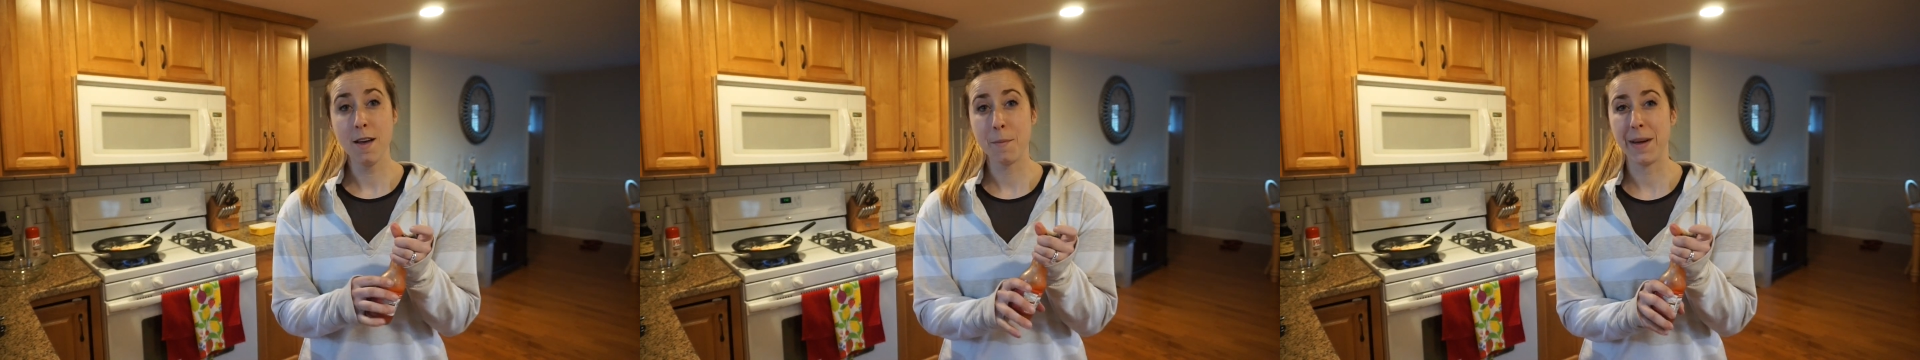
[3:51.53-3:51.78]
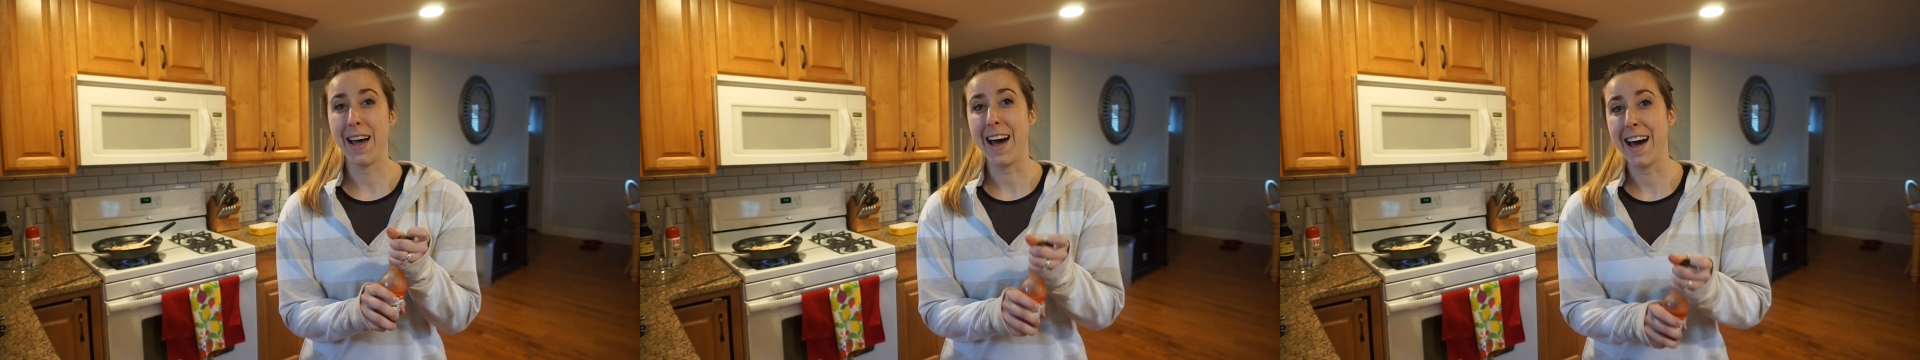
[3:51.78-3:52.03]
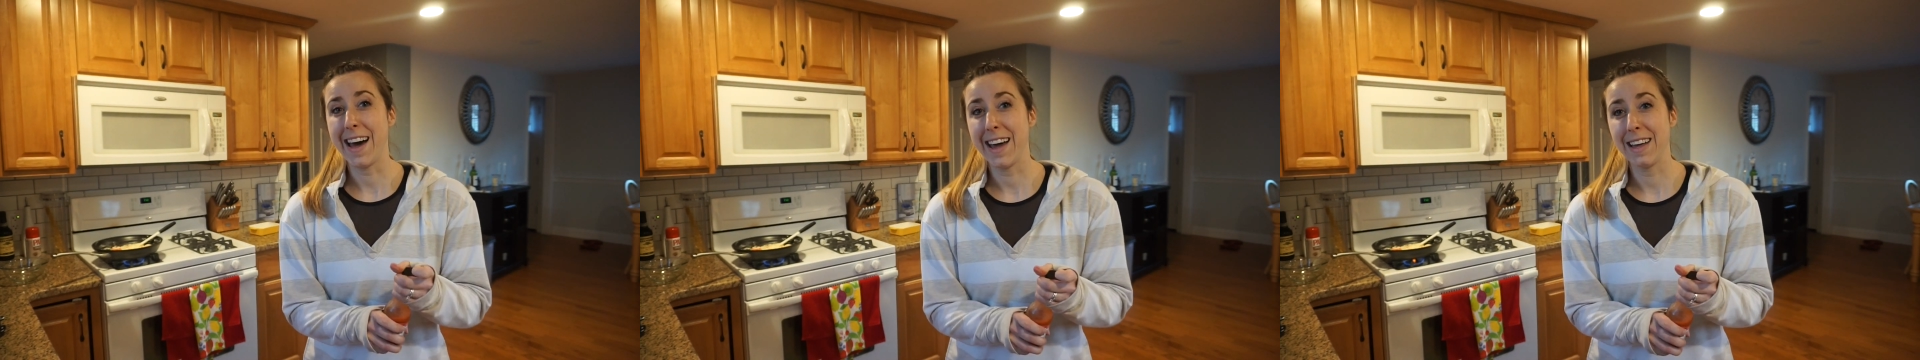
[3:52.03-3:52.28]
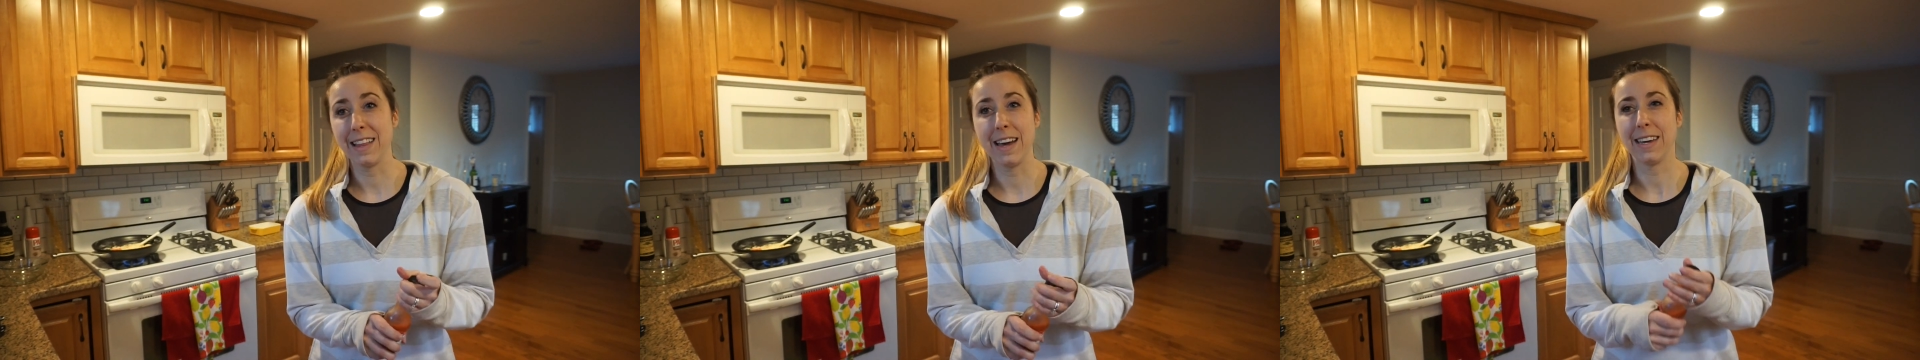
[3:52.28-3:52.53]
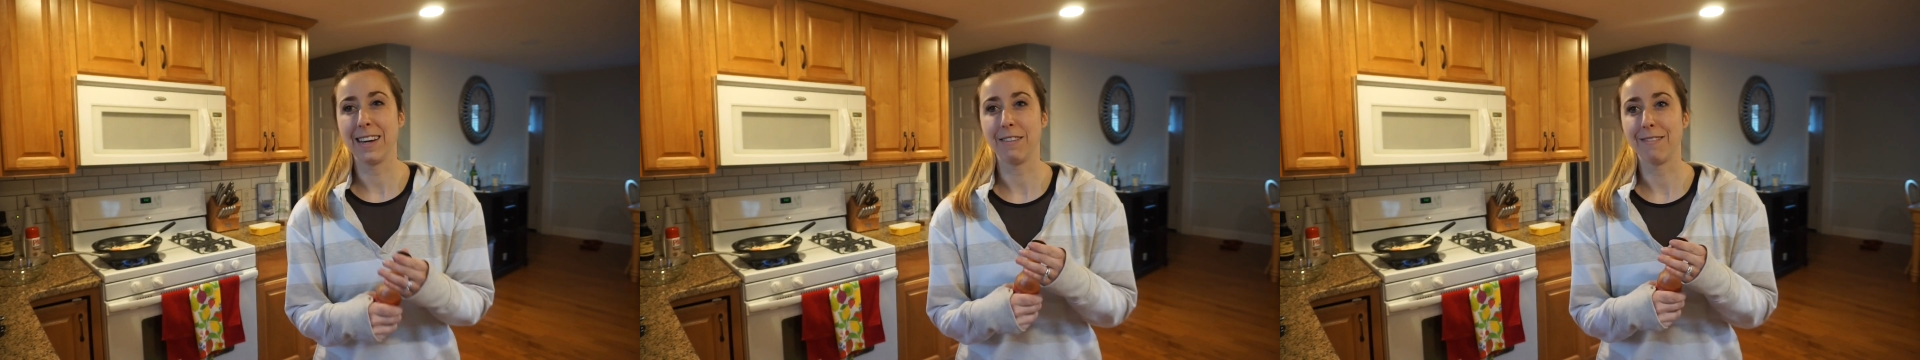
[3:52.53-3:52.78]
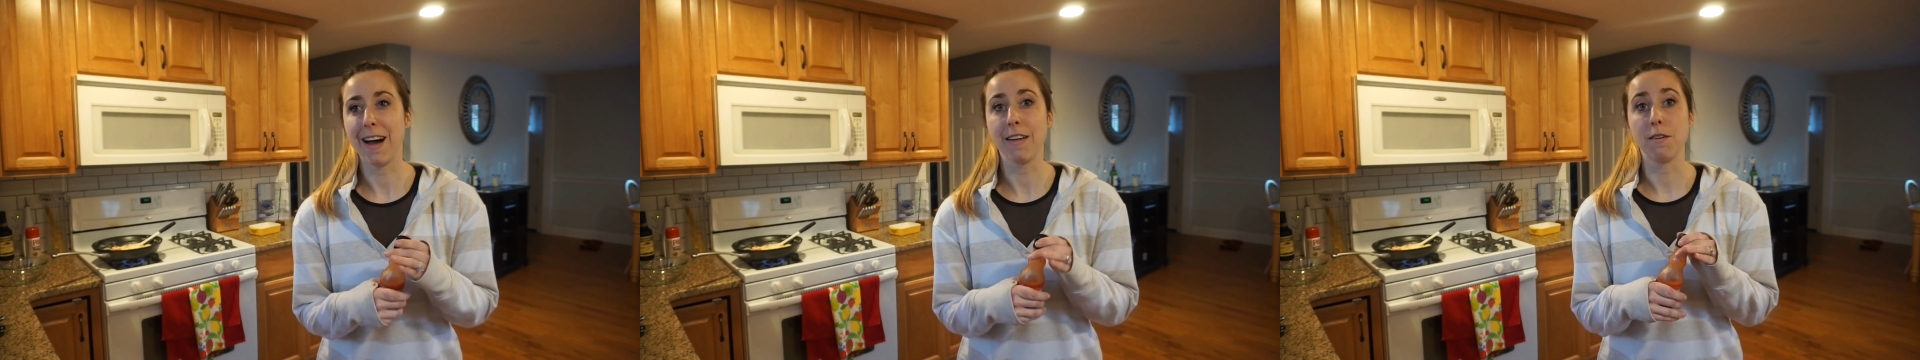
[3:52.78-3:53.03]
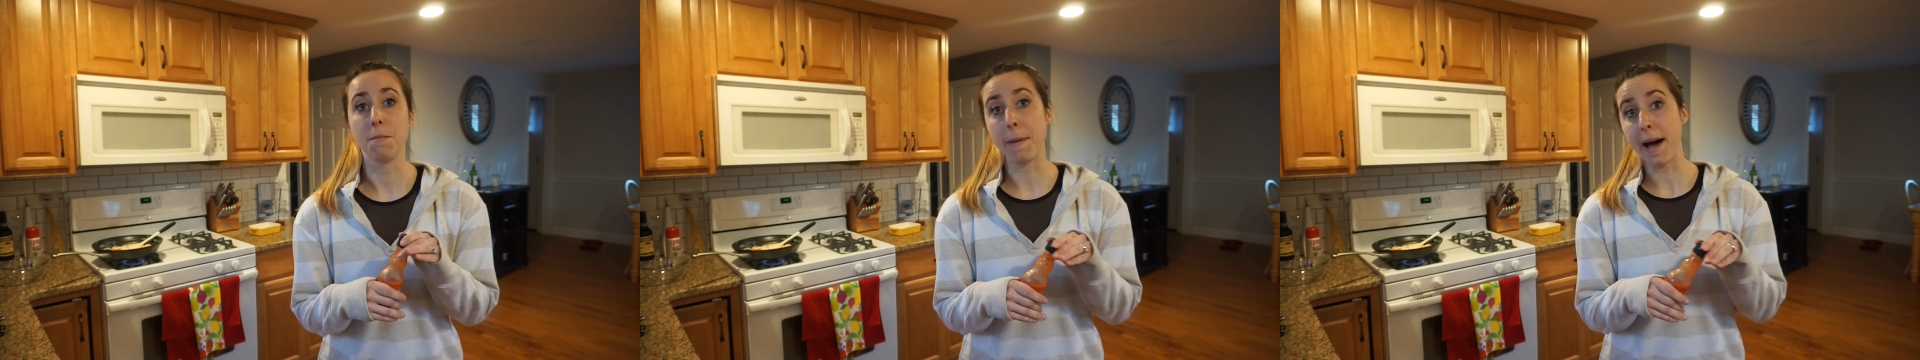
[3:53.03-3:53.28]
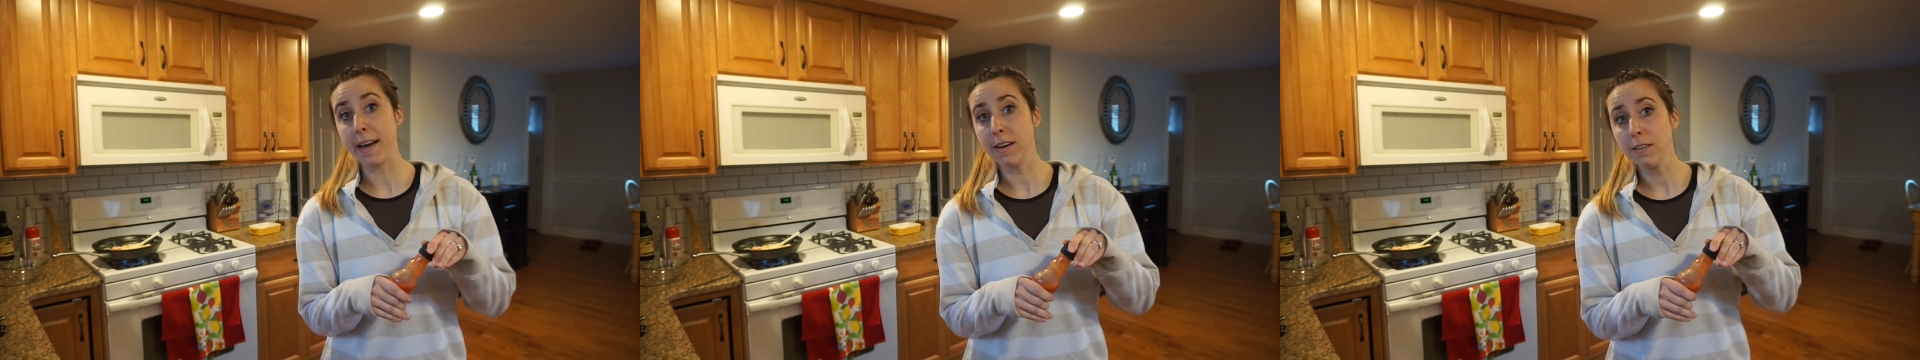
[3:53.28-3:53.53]
but I like it rather
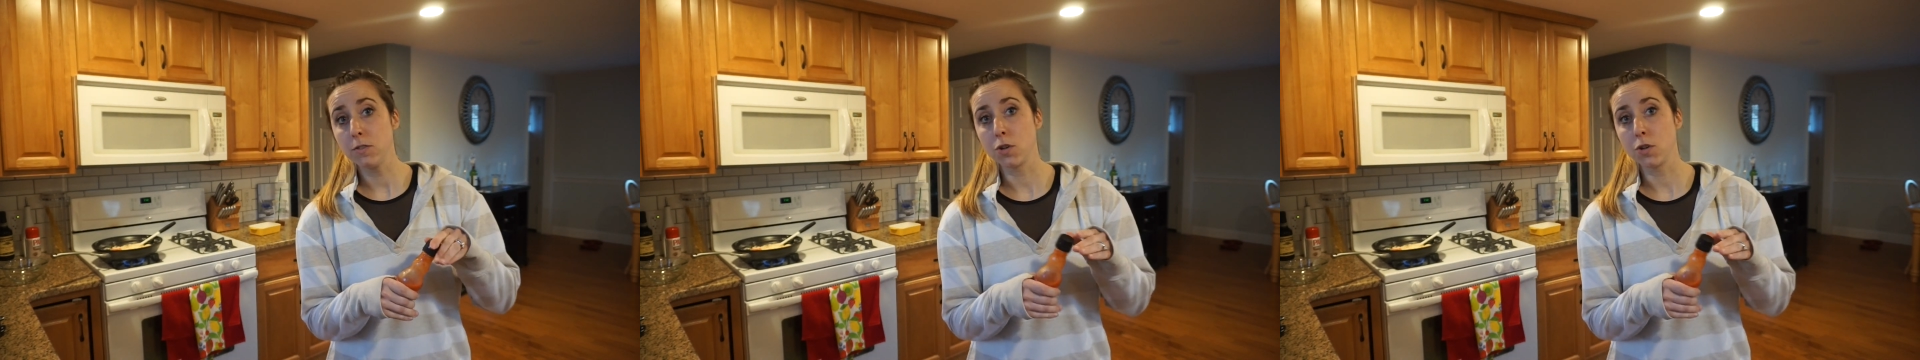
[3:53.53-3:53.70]
mild,